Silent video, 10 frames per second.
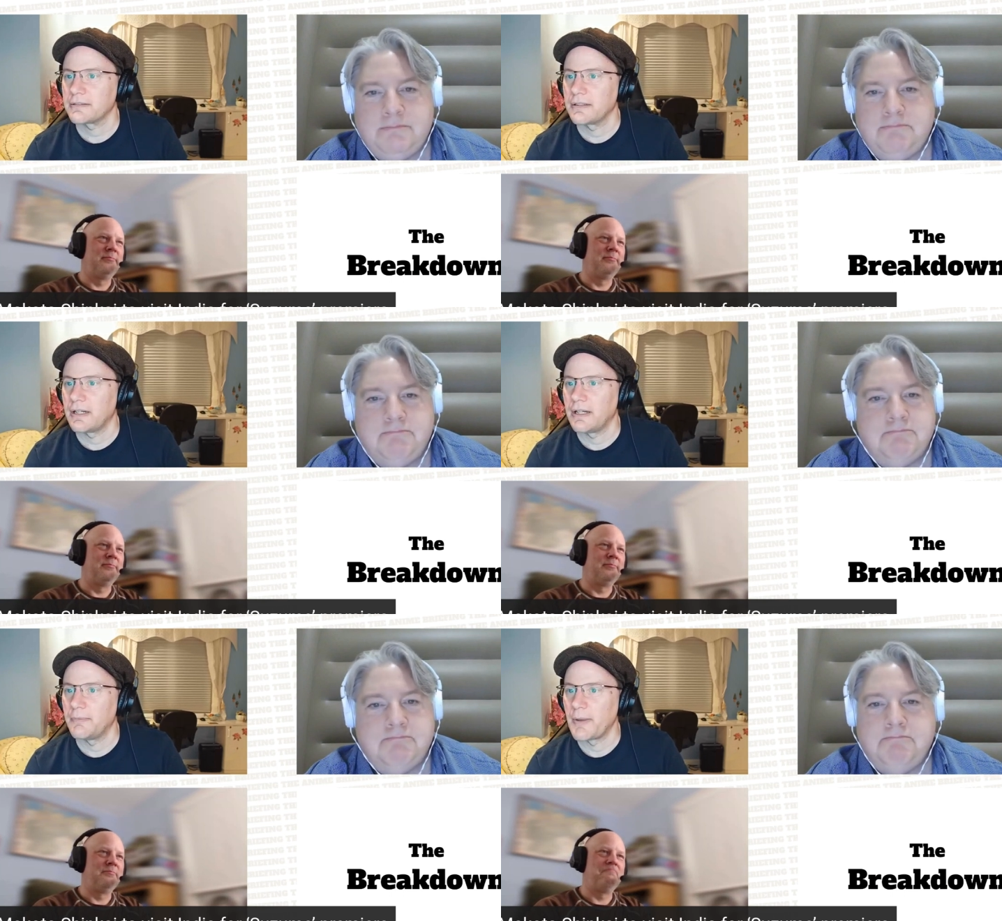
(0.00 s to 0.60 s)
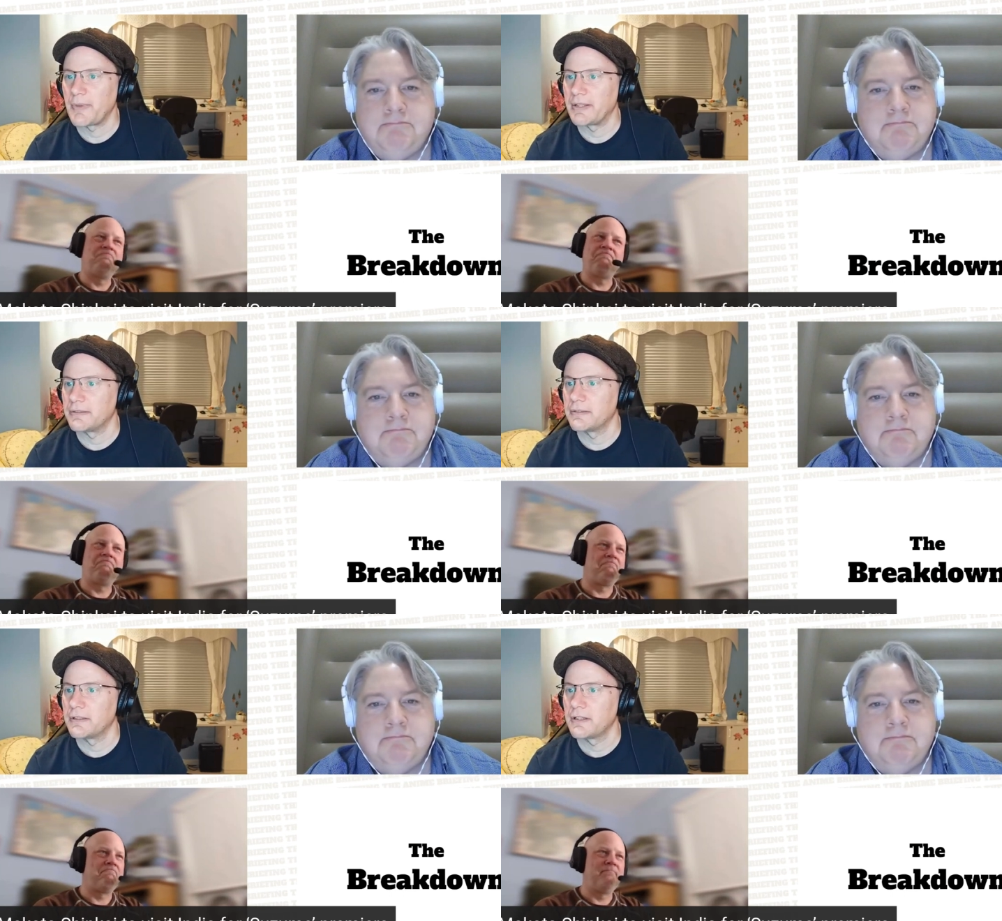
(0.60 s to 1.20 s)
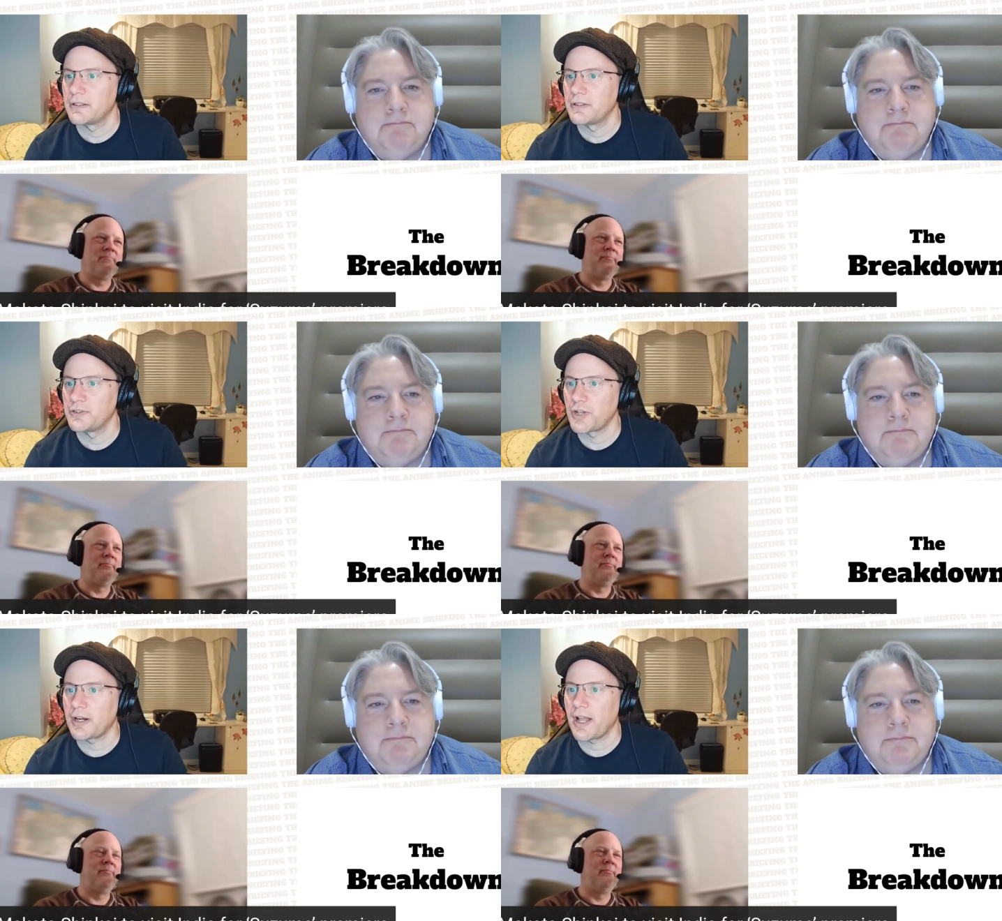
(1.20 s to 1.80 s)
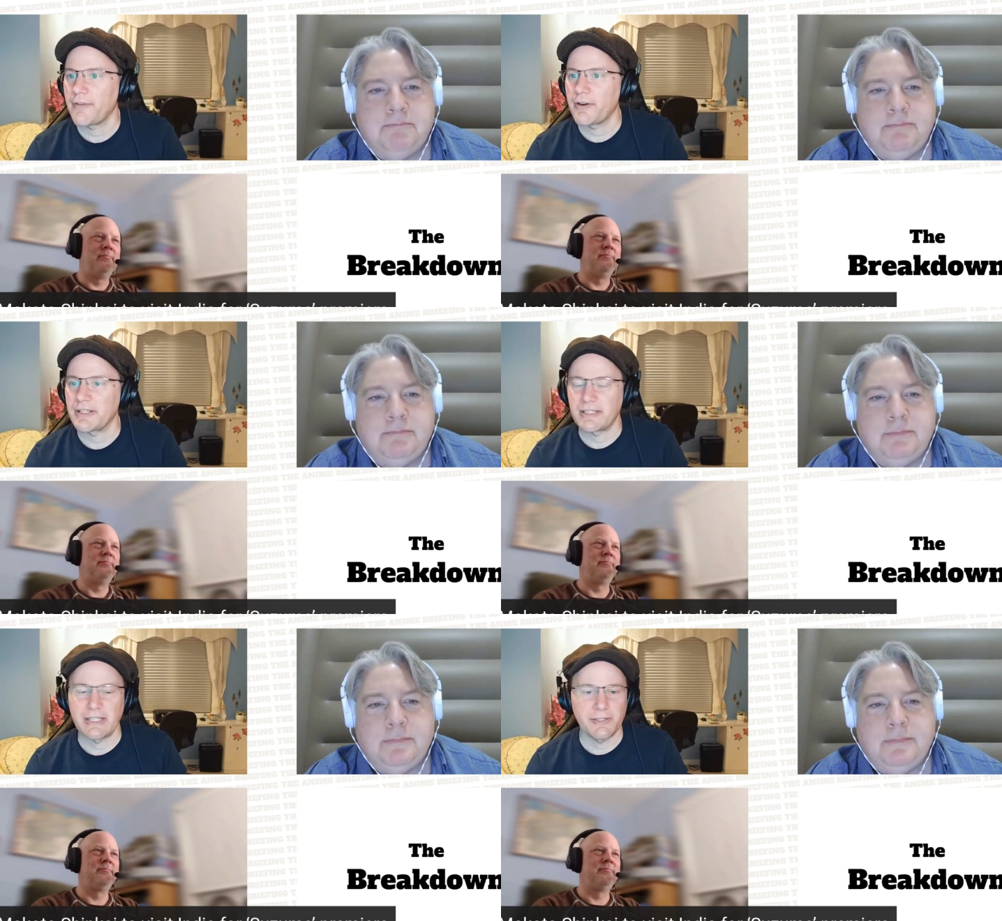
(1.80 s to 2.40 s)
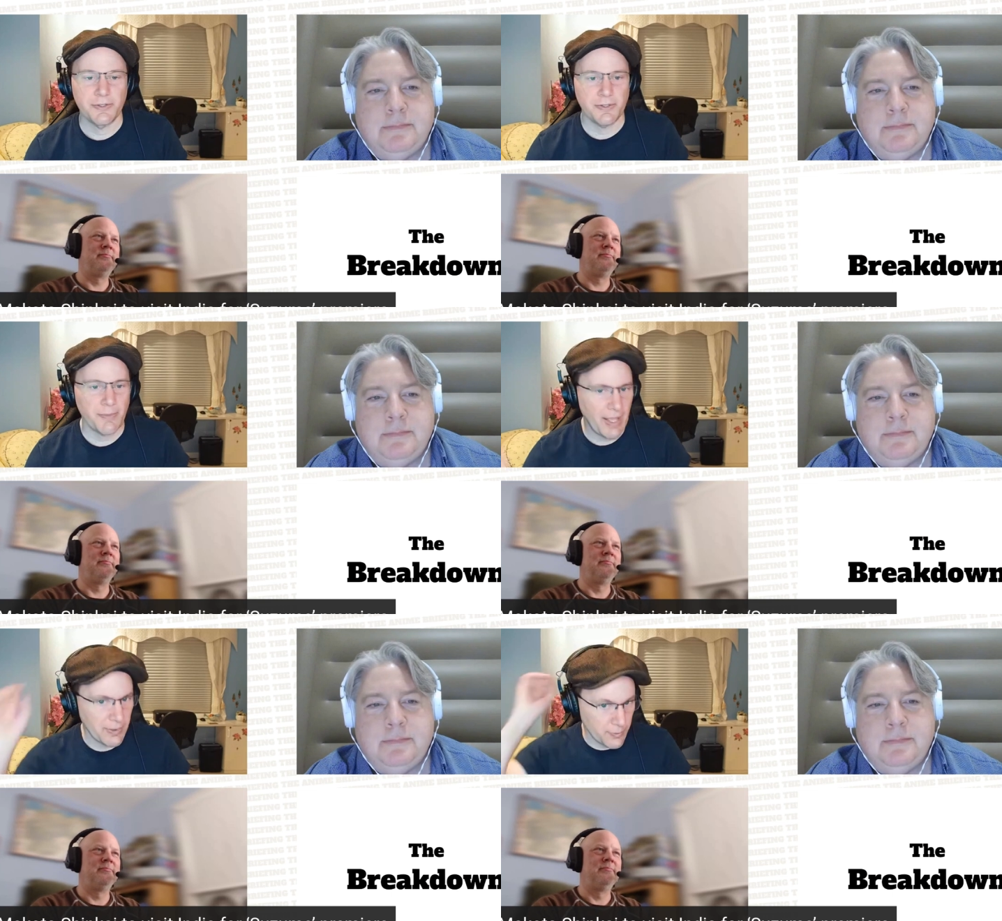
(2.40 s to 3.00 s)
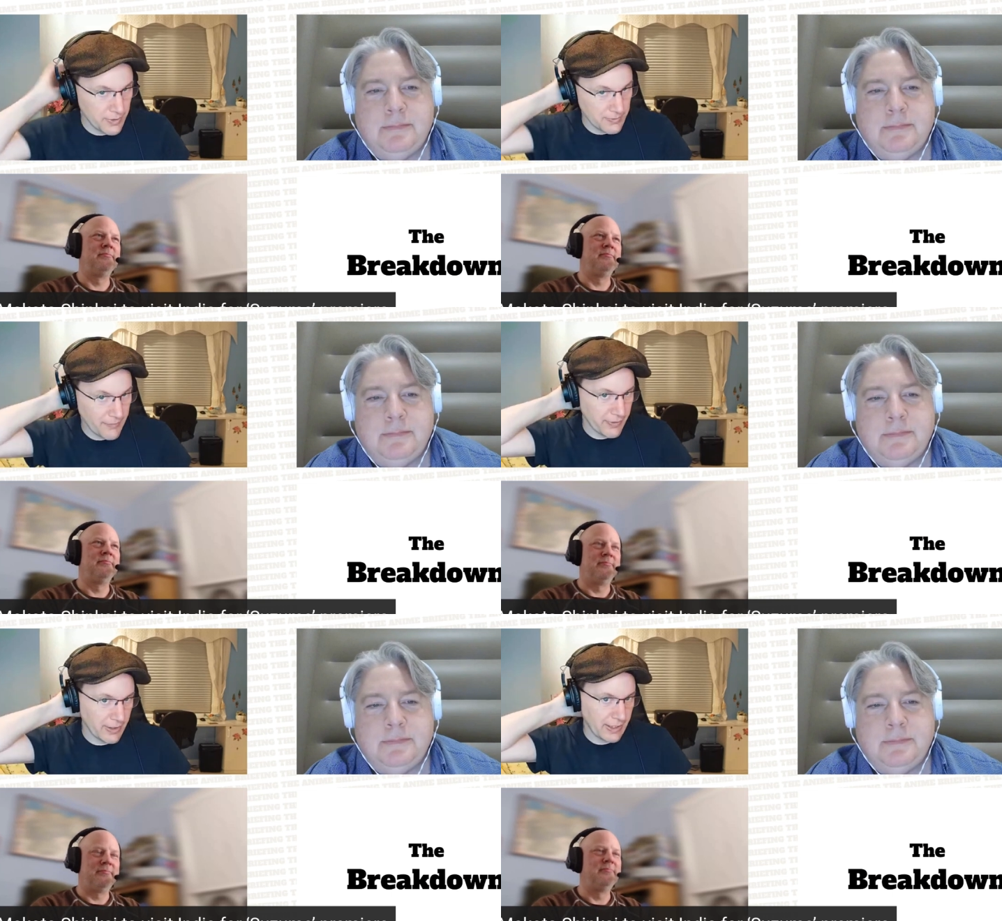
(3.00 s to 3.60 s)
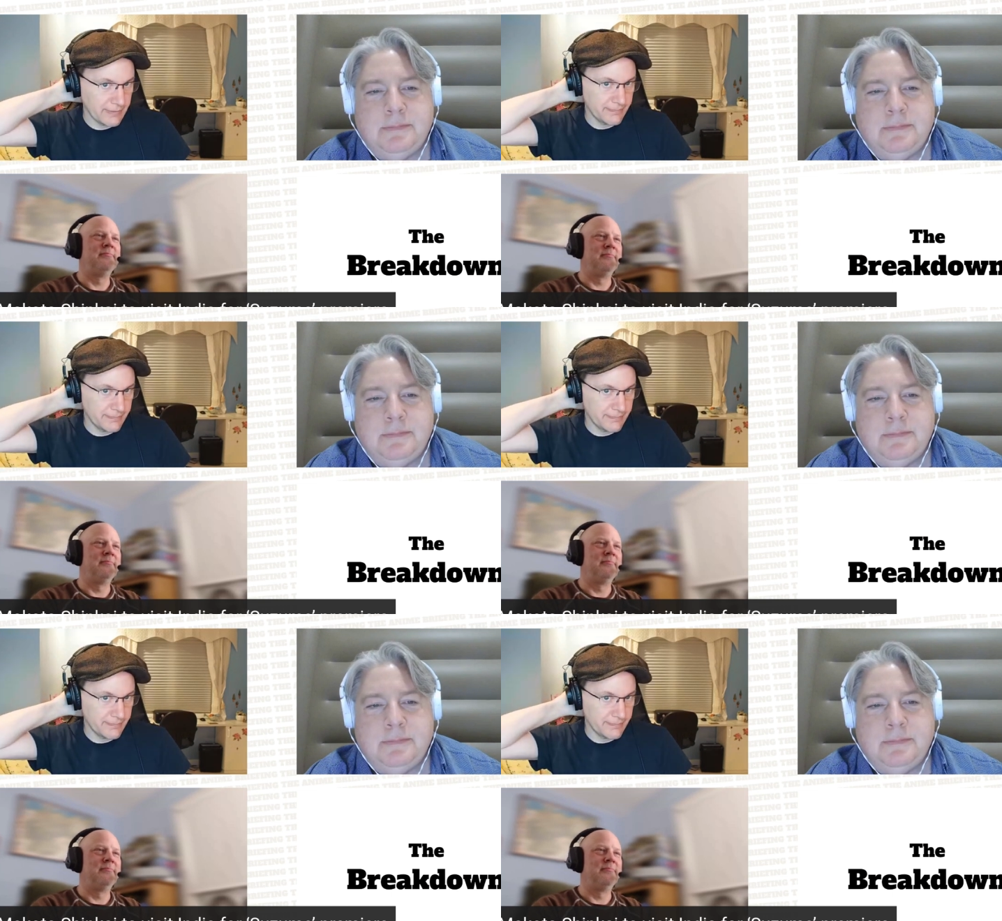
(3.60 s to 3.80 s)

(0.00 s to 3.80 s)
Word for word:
Speaker 1: Um, I mean, John and I have already seen Suzume, and we're definitely